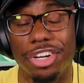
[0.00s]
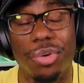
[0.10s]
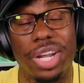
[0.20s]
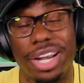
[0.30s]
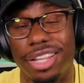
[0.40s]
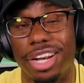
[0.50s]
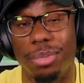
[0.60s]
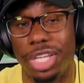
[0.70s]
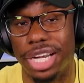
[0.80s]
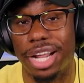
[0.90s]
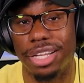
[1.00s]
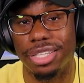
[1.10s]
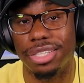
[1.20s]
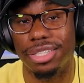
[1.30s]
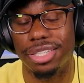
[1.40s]
you know what? Now that I'm looking at
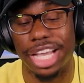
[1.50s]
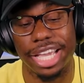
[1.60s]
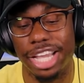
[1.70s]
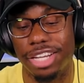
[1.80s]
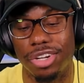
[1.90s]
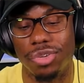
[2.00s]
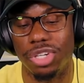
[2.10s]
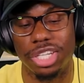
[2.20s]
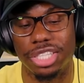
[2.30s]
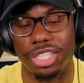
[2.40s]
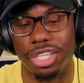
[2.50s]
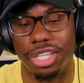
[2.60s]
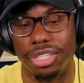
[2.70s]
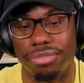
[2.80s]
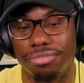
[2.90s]
it, that cake don't look as
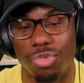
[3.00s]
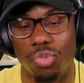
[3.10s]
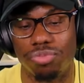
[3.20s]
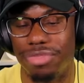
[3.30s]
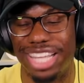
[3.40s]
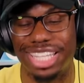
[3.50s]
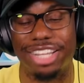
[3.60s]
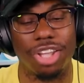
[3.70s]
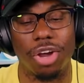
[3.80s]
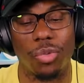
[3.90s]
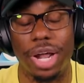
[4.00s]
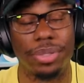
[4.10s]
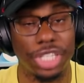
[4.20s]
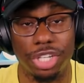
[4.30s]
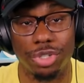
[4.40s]
good as I thought when I
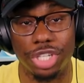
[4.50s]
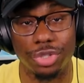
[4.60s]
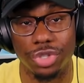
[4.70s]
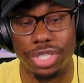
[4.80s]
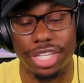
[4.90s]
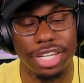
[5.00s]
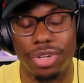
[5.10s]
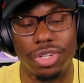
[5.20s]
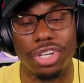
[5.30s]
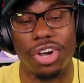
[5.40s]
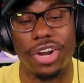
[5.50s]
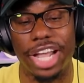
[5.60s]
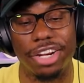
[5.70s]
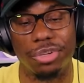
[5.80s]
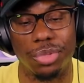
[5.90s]
was a little children. It don't look all
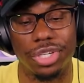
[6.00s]
that no